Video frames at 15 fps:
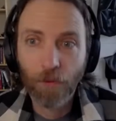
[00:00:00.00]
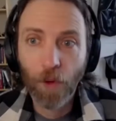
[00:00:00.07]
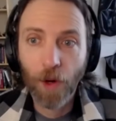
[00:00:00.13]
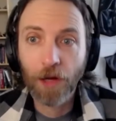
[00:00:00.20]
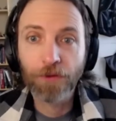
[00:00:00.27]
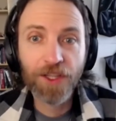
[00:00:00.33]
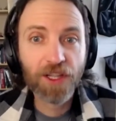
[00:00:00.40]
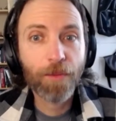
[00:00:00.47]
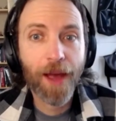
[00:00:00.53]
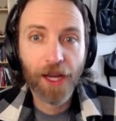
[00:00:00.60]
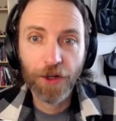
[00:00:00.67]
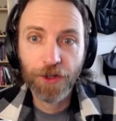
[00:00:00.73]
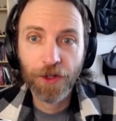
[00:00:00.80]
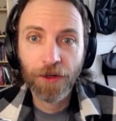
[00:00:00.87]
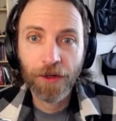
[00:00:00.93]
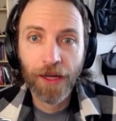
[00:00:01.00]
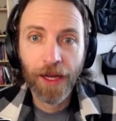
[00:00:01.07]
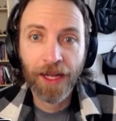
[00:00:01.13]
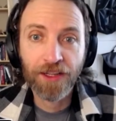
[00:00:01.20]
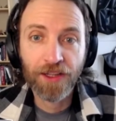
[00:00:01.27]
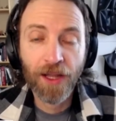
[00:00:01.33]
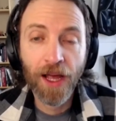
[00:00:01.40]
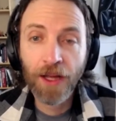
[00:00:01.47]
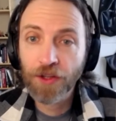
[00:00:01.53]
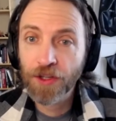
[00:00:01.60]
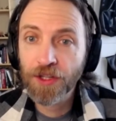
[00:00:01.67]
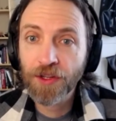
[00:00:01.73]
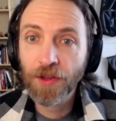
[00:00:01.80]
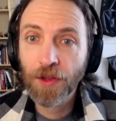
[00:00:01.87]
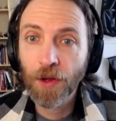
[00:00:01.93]
for a risk manager, it's not
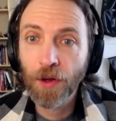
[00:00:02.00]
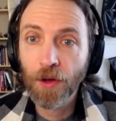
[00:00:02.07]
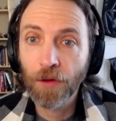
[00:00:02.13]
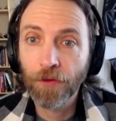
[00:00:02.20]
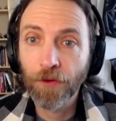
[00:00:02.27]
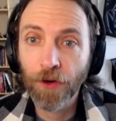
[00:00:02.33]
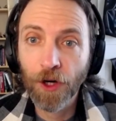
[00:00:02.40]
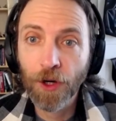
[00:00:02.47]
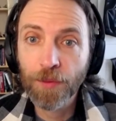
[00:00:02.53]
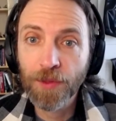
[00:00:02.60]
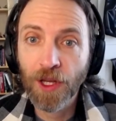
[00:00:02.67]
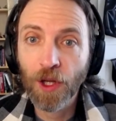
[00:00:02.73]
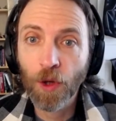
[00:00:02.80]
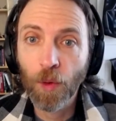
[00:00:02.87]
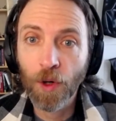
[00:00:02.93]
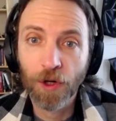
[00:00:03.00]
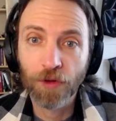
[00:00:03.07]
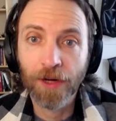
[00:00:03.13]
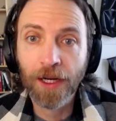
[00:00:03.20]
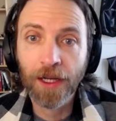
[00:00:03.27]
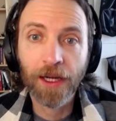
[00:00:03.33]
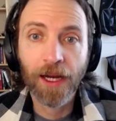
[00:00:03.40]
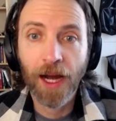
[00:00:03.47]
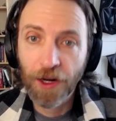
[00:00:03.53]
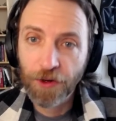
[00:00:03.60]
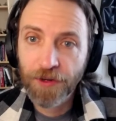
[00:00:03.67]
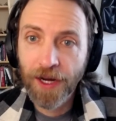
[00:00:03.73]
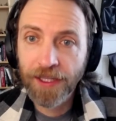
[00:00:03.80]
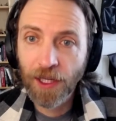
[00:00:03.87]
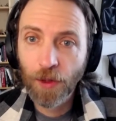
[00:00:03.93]
just the firms that you are directly
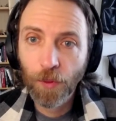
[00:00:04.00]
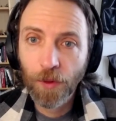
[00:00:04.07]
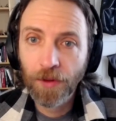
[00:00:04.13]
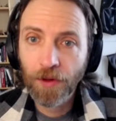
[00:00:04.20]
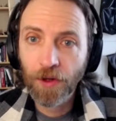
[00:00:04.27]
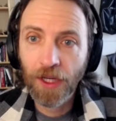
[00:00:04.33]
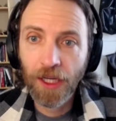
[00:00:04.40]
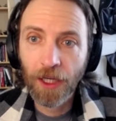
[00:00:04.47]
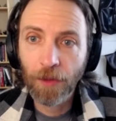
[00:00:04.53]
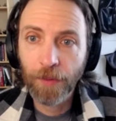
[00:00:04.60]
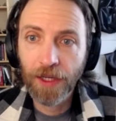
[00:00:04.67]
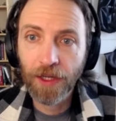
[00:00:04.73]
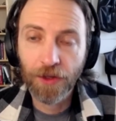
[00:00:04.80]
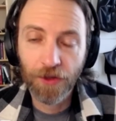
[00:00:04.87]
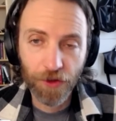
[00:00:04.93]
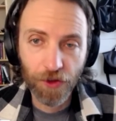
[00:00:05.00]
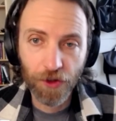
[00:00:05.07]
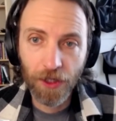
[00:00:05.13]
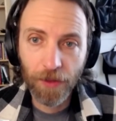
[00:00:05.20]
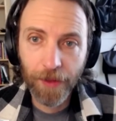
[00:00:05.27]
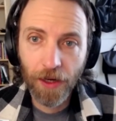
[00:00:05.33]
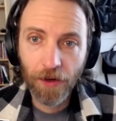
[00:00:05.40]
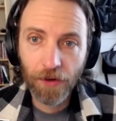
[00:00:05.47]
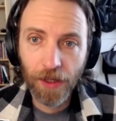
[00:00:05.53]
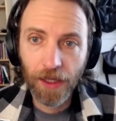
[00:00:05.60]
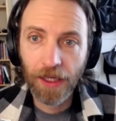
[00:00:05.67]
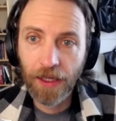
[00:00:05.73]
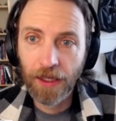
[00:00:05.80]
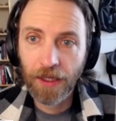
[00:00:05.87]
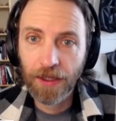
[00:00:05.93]
contracting with you need to be concerned about. It
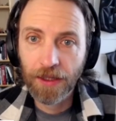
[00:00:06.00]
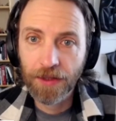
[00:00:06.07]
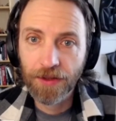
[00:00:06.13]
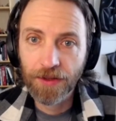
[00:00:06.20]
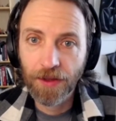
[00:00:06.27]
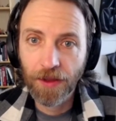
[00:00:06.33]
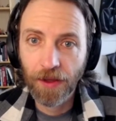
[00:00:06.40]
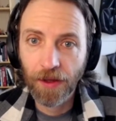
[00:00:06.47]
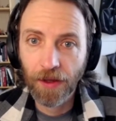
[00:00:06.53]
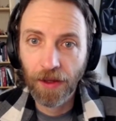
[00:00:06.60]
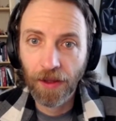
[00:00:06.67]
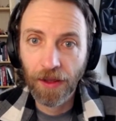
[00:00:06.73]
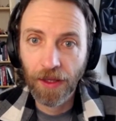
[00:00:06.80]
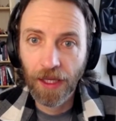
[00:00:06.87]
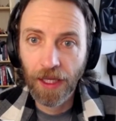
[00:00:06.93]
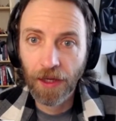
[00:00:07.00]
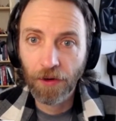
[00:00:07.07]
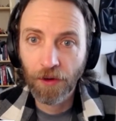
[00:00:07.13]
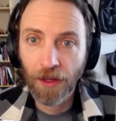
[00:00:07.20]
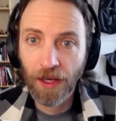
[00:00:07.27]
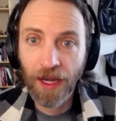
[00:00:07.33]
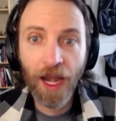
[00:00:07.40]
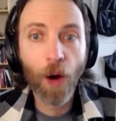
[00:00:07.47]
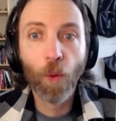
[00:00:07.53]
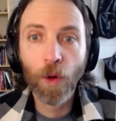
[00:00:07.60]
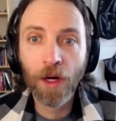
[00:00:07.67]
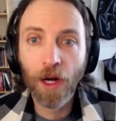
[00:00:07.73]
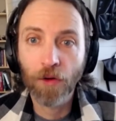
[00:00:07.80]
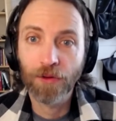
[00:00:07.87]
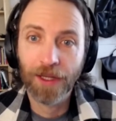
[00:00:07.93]
is the
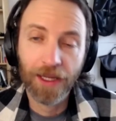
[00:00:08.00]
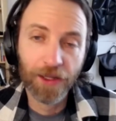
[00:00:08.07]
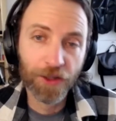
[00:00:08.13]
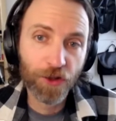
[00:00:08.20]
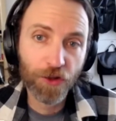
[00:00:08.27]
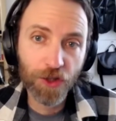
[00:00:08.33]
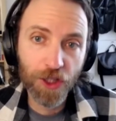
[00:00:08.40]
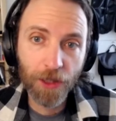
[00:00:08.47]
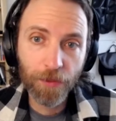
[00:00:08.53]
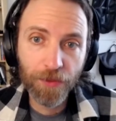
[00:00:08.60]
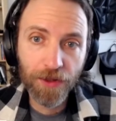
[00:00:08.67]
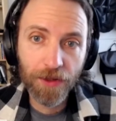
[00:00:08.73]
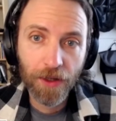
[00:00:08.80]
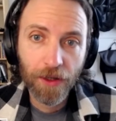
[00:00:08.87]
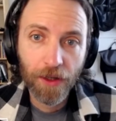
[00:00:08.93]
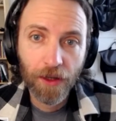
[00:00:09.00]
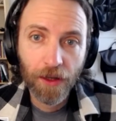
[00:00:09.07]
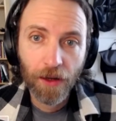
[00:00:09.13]
network of relationships